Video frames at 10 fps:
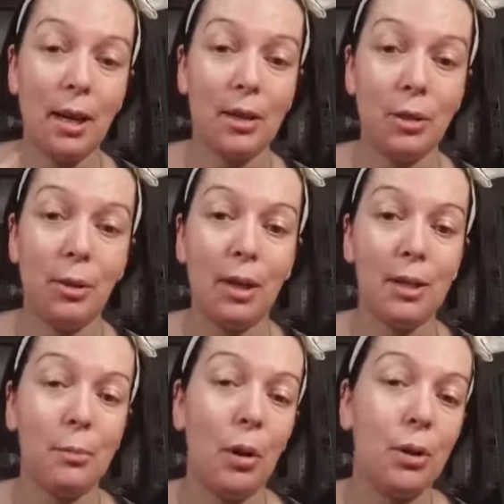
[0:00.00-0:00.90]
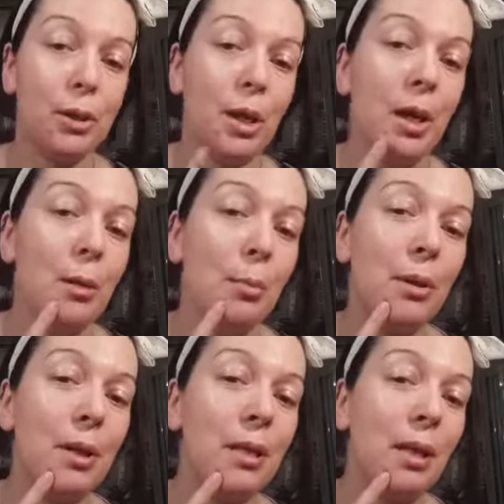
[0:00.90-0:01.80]
I do get spots,
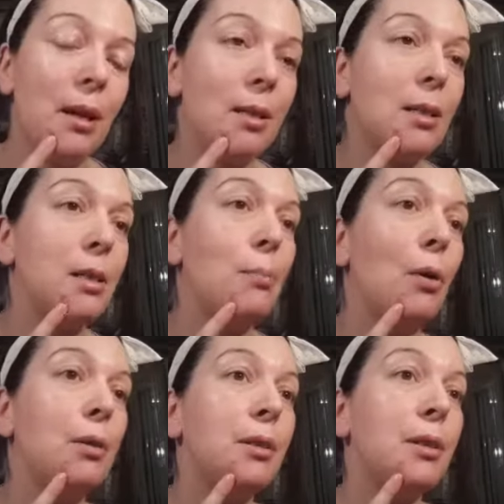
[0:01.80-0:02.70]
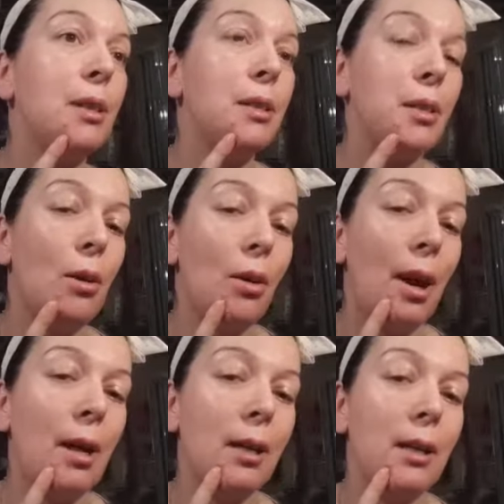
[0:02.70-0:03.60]
but these kind of spots, it's not
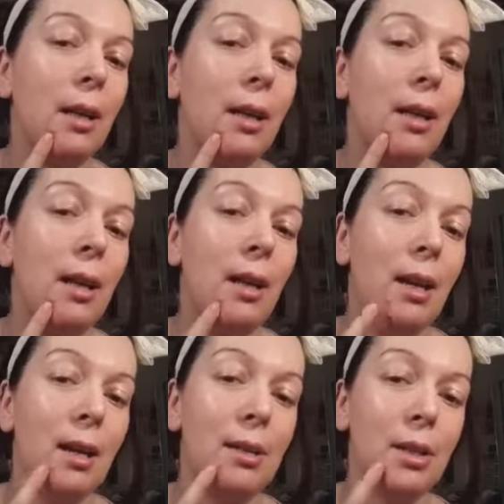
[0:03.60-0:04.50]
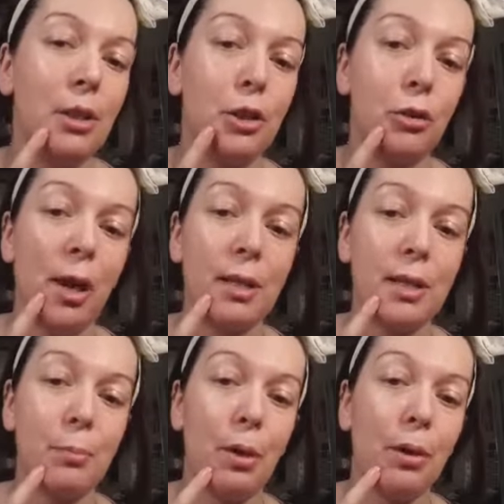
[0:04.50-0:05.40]
acne, it's a stress
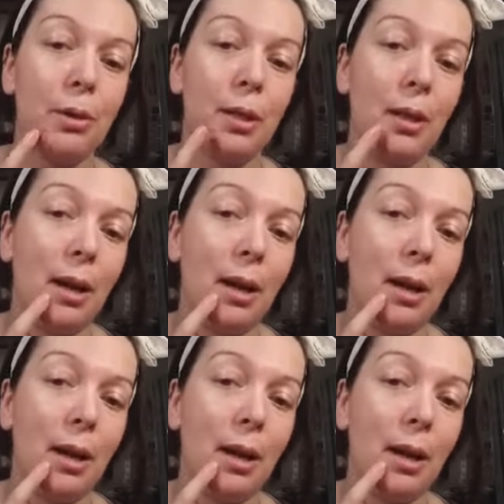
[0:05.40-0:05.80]
spot,